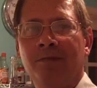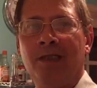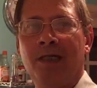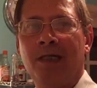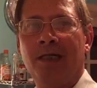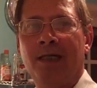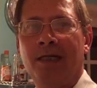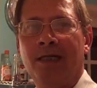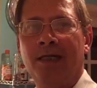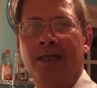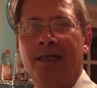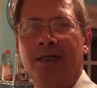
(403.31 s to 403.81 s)

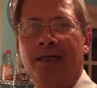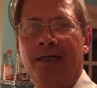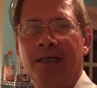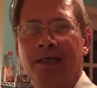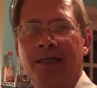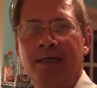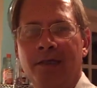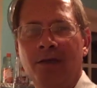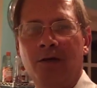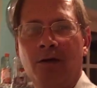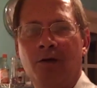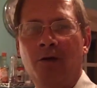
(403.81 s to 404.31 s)
and
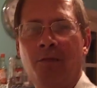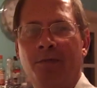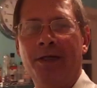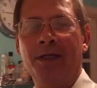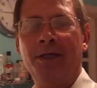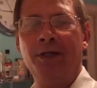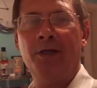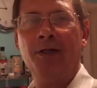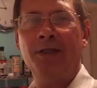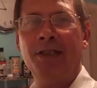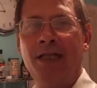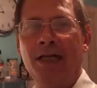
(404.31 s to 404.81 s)
I hope it
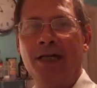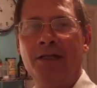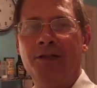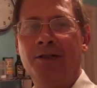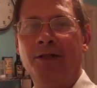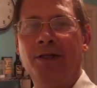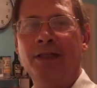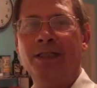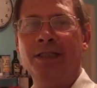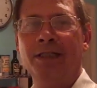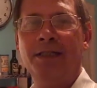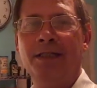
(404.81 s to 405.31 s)
turns out as
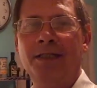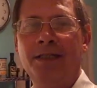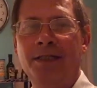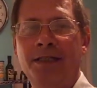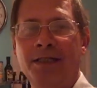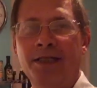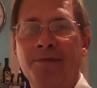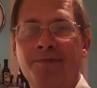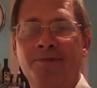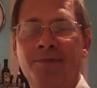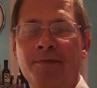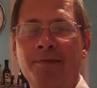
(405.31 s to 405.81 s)
good as it
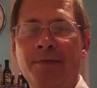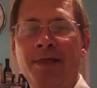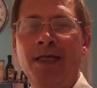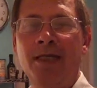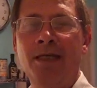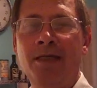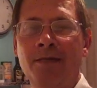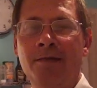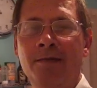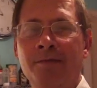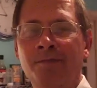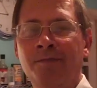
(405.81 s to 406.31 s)
did for
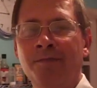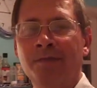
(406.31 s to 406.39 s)
me.